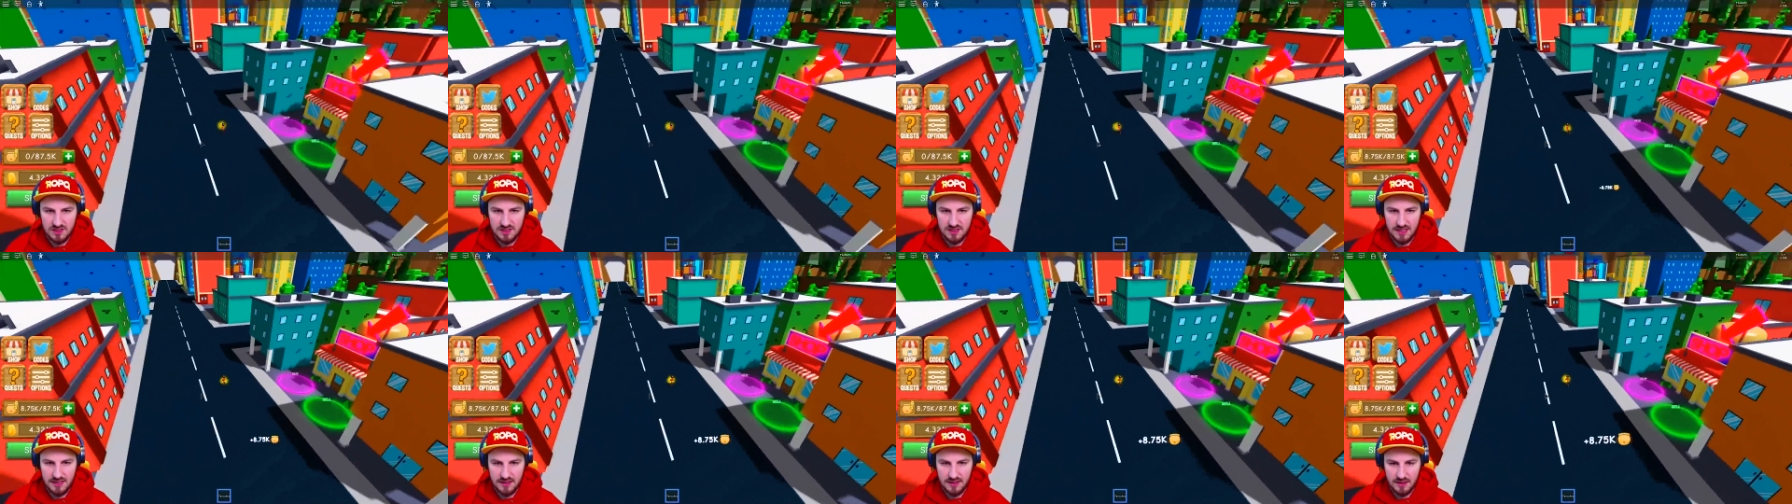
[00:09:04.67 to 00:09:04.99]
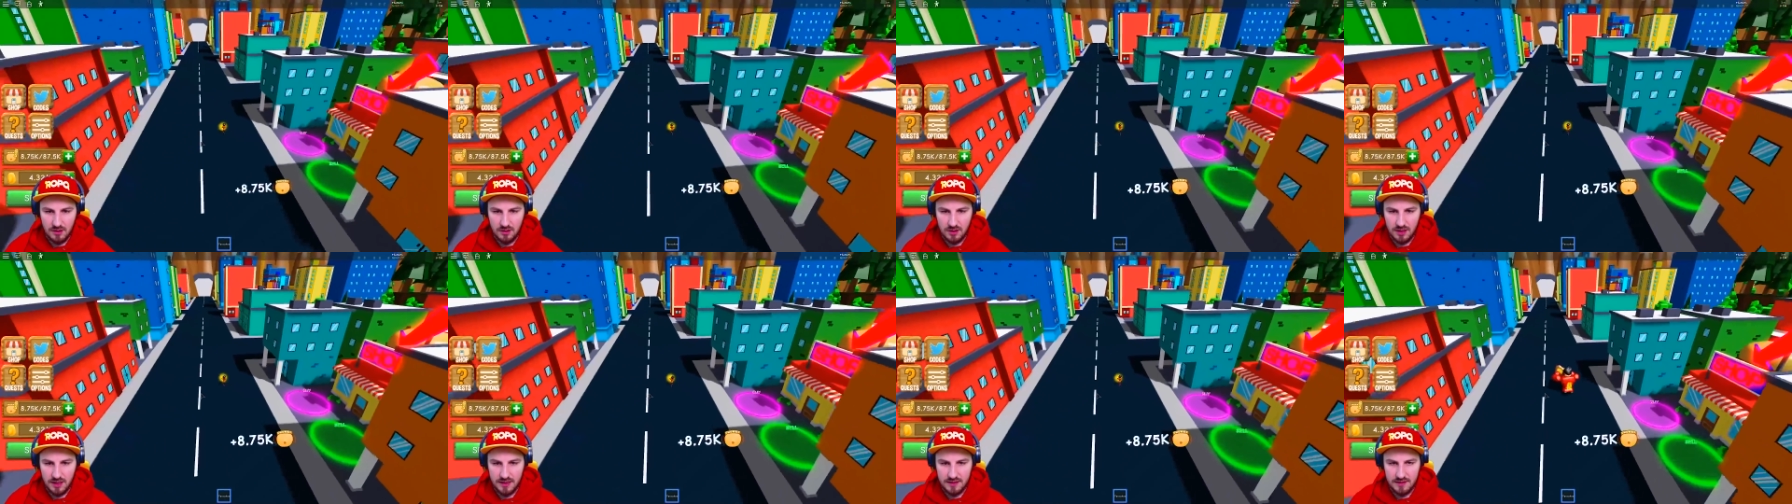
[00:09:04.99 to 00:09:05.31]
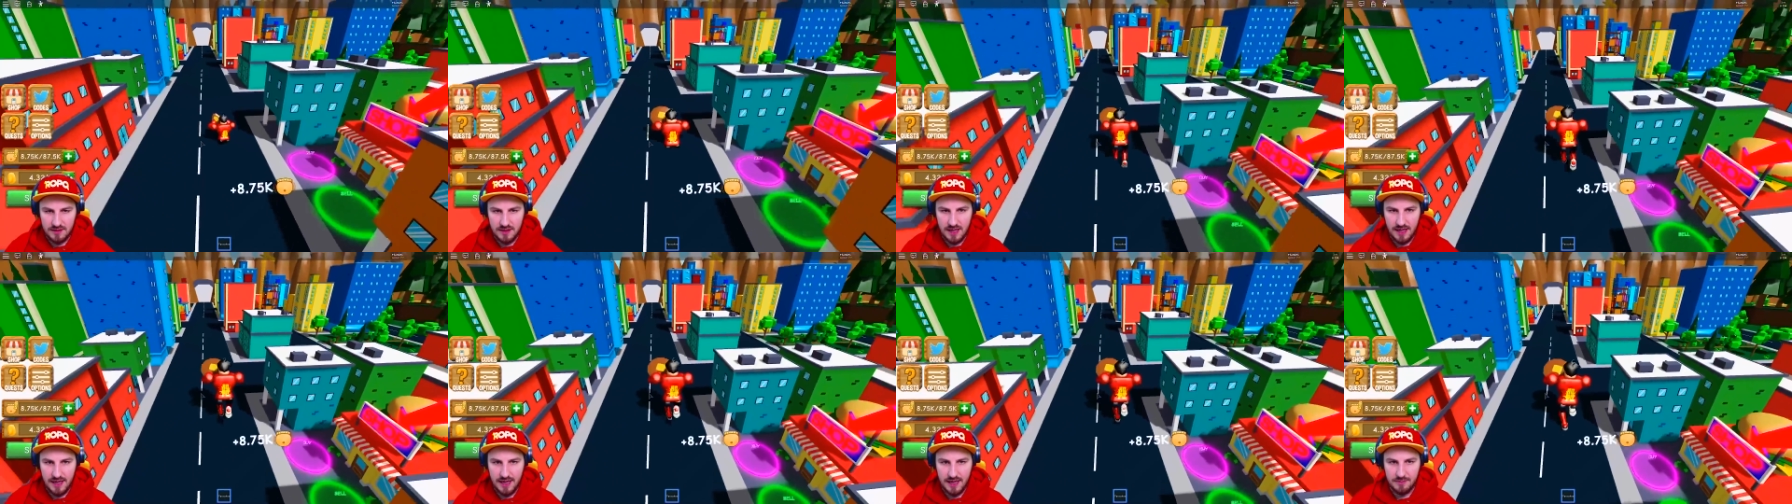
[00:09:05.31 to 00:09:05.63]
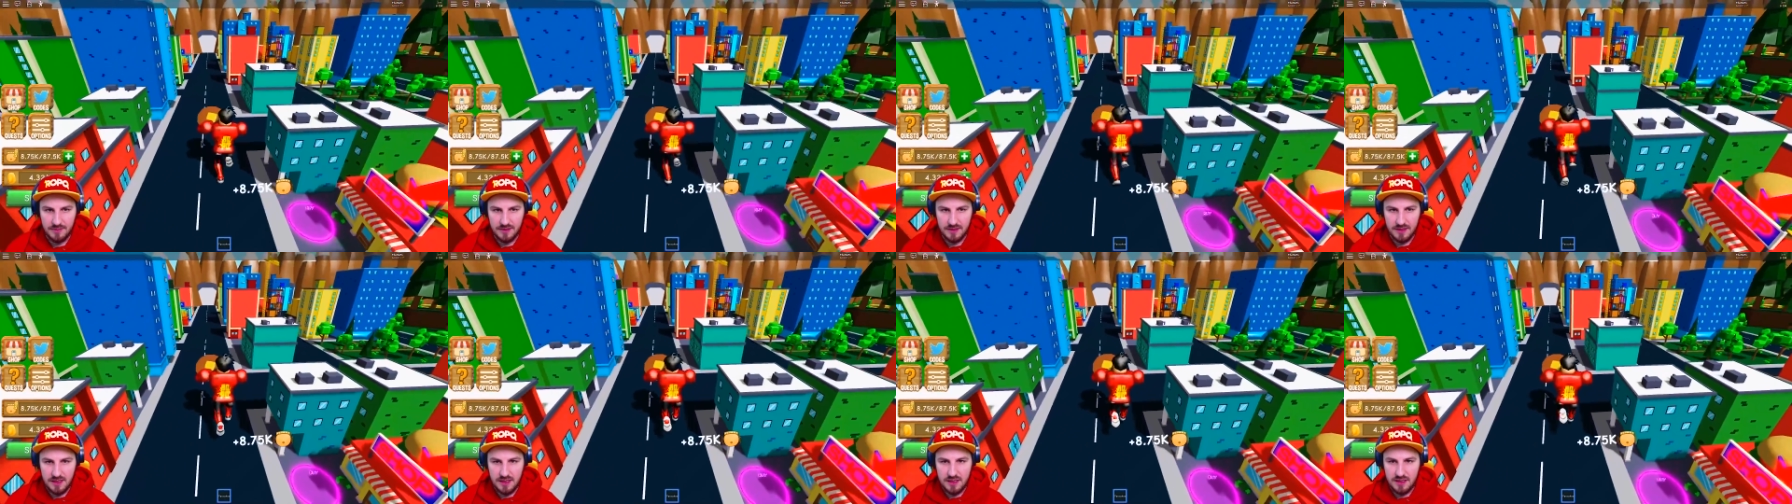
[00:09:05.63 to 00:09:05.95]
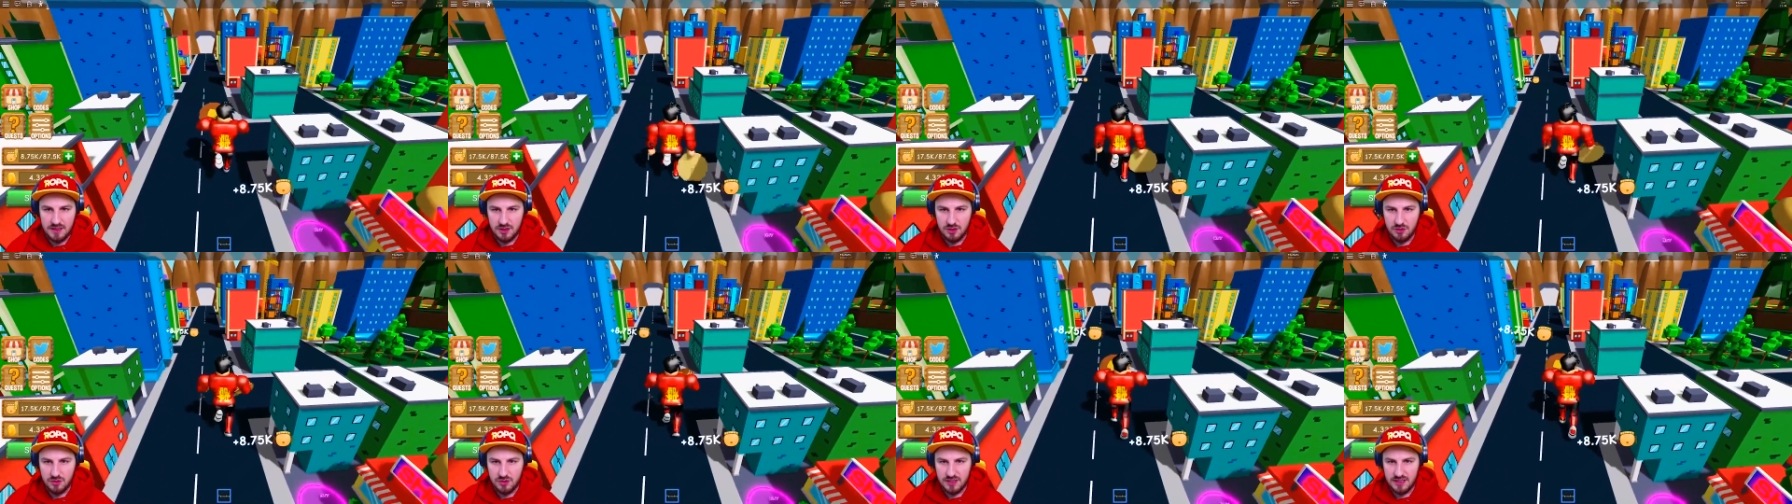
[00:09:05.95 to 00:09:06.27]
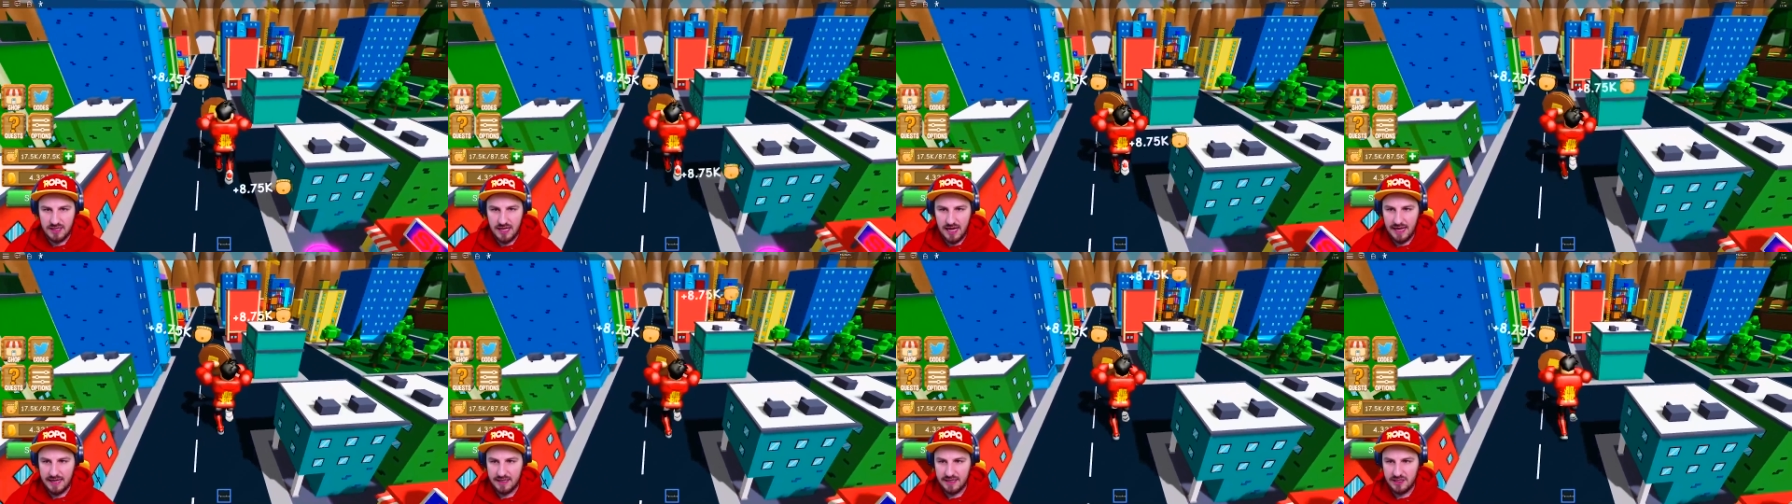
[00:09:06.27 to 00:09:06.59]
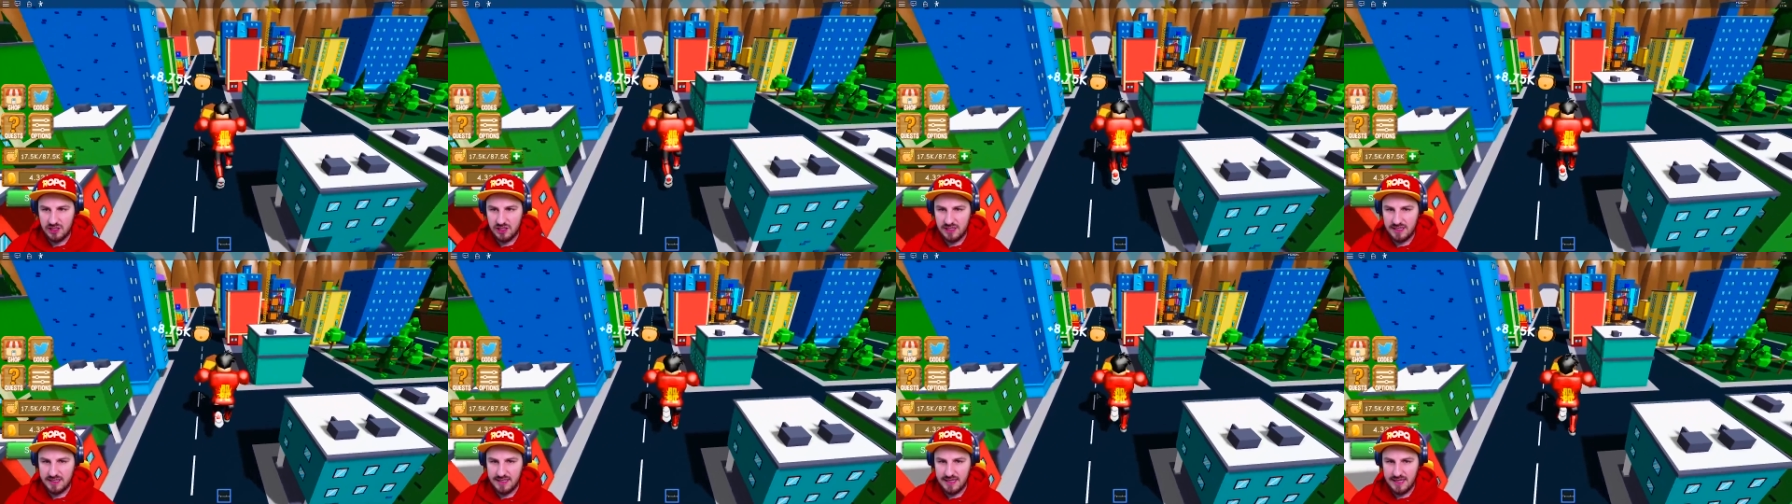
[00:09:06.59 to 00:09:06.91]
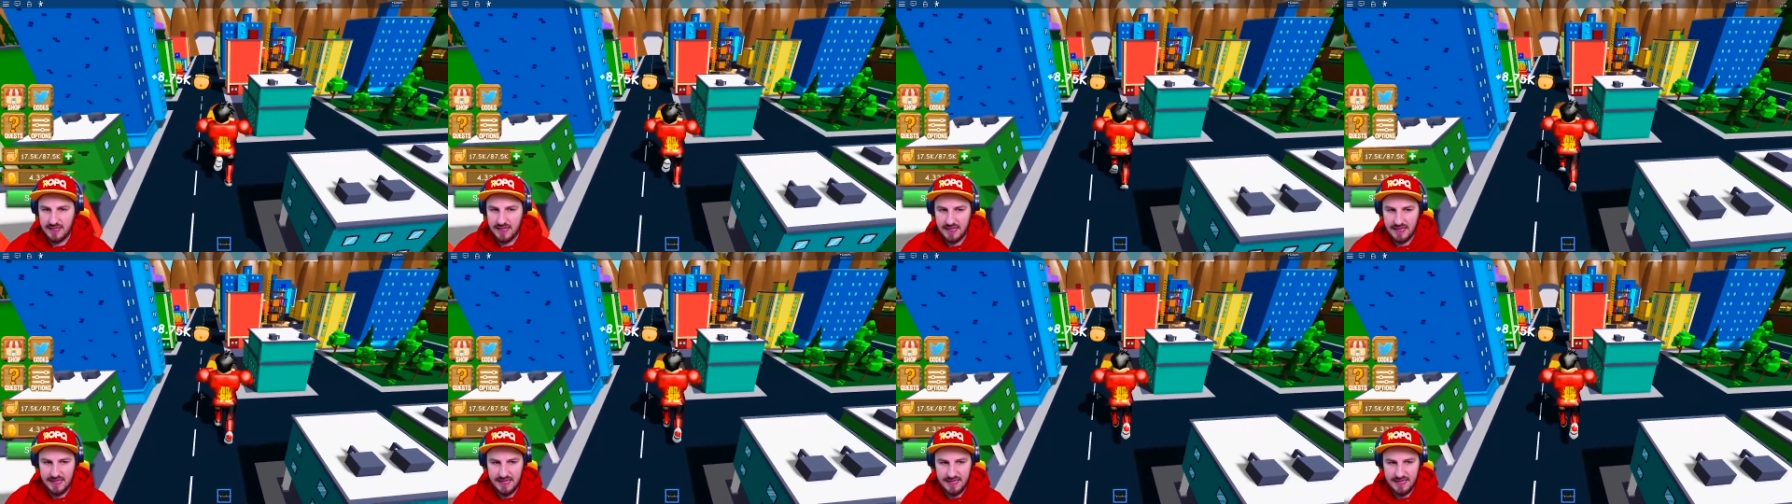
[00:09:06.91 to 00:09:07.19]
sick. Okay. Um, you can actually